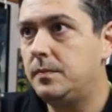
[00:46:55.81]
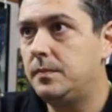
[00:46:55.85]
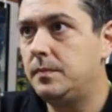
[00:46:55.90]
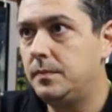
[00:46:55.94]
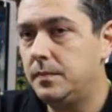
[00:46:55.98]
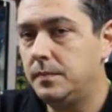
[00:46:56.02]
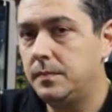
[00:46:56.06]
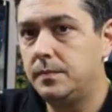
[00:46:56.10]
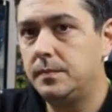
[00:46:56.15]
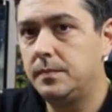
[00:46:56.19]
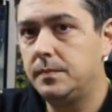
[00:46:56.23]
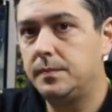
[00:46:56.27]

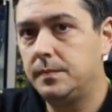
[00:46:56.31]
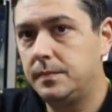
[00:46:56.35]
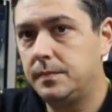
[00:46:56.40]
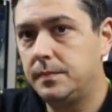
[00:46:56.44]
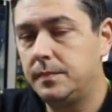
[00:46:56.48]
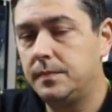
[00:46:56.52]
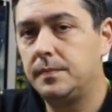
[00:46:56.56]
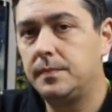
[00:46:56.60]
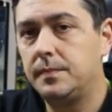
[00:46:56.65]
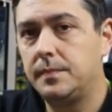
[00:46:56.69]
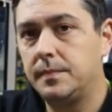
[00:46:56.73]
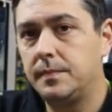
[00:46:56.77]

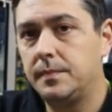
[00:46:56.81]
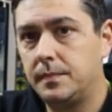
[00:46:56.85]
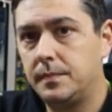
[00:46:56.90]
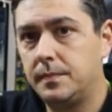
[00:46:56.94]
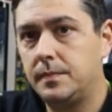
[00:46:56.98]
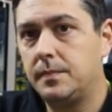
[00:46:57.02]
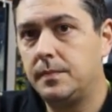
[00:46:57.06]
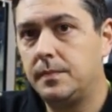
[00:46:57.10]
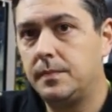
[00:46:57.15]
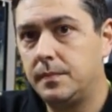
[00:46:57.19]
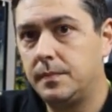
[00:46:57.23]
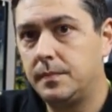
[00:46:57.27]

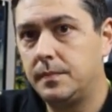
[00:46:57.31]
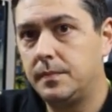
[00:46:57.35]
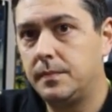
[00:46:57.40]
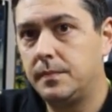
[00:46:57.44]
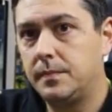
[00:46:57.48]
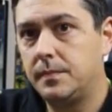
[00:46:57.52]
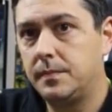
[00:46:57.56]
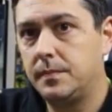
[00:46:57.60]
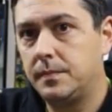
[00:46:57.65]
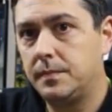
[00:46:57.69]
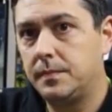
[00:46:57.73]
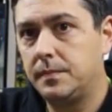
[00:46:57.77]

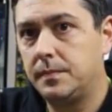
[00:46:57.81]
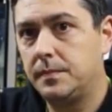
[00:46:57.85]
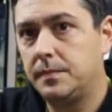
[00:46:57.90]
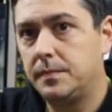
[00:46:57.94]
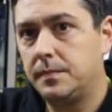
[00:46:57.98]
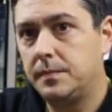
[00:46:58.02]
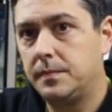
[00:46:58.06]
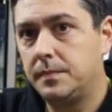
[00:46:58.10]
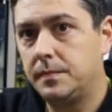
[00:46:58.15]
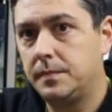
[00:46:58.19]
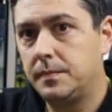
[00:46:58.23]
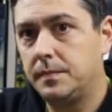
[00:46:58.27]

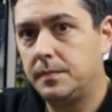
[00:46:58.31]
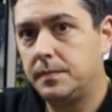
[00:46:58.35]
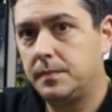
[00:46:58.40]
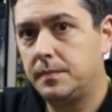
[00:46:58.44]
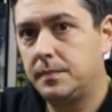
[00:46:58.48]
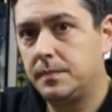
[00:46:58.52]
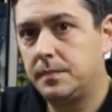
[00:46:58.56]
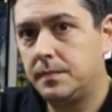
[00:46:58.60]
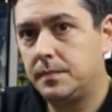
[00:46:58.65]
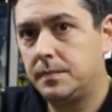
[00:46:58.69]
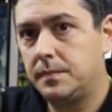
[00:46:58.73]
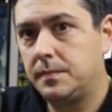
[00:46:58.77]

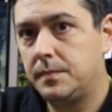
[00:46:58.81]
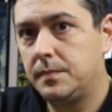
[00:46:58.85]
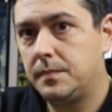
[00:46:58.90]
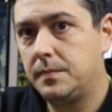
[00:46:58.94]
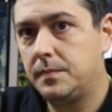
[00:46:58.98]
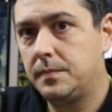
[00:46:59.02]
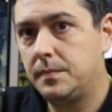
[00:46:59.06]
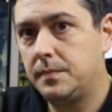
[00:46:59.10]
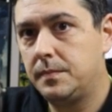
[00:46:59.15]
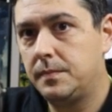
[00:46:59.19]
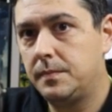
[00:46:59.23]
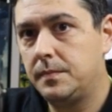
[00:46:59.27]

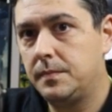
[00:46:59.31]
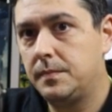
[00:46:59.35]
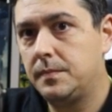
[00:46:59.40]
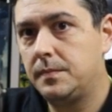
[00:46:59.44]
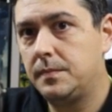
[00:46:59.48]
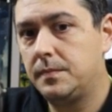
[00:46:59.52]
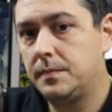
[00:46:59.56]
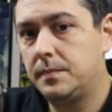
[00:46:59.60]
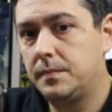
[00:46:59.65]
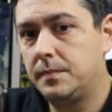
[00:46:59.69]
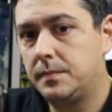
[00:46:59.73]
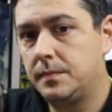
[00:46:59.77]

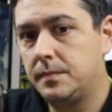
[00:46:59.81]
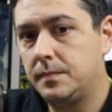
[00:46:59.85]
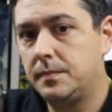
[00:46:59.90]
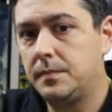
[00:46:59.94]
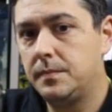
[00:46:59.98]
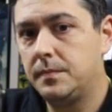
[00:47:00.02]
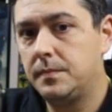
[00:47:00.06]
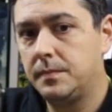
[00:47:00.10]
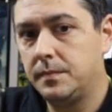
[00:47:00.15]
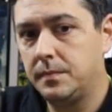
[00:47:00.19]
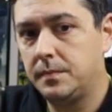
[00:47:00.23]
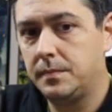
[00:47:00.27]

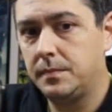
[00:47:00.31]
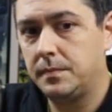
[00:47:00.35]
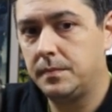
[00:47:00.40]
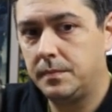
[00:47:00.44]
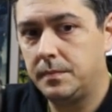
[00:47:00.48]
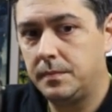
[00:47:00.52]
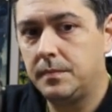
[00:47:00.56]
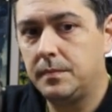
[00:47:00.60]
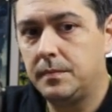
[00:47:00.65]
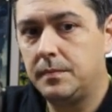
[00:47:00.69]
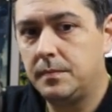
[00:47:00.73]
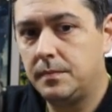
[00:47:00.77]

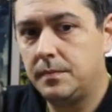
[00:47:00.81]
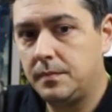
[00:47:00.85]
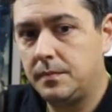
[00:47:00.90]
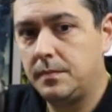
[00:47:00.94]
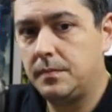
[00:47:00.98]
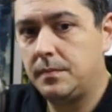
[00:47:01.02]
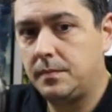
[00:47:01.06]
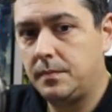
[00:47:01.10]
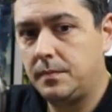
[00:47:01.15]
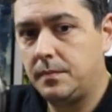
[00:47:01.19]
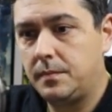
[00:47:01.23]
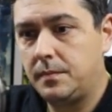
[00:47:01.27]

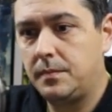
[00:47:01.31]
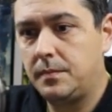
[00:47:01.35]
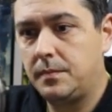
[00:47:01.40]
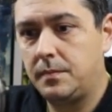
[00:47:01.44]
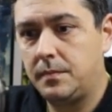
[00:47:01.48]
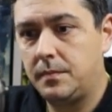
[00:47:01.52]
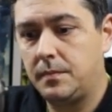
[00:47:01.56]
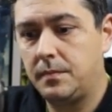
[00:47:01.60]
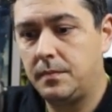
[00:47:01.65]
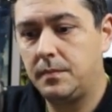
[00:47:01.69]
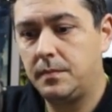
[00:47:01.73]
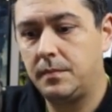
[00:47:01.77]

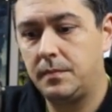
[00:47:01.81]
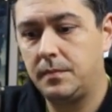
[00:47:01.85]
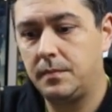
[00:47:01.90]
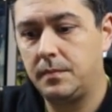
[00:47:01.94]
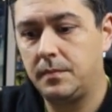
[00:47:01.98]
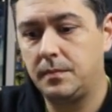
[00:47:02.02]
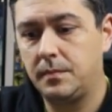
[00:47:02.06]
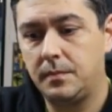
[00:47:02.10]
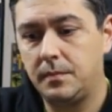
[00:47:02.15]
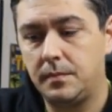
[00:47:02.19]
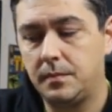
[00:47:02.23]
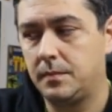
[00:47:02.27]

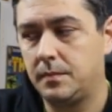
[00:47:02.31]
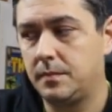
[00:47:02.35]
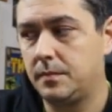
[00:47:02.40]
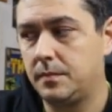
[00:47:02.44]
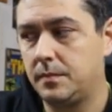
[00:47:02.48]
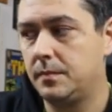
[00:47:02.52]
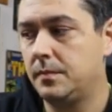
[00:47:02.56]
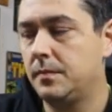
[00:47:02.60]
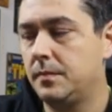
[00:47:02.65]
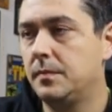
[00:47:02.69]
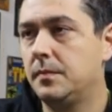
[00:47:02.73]
No words are spoken by the person on screen.